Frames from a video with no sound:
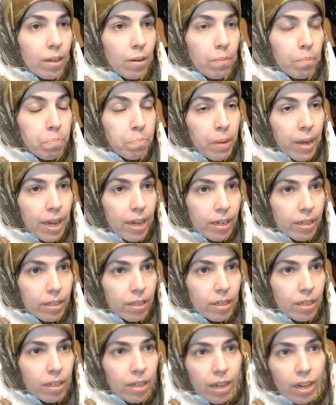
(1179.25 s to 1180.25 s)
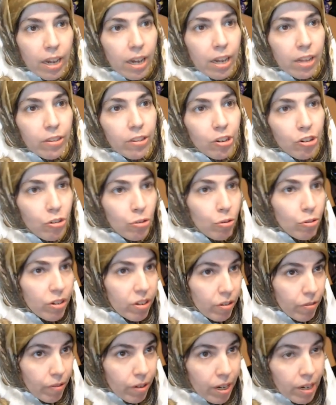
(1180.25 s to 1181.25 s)
Ben, and the dudes
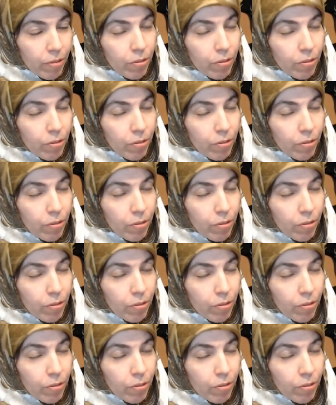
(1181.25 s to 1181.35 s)
in red.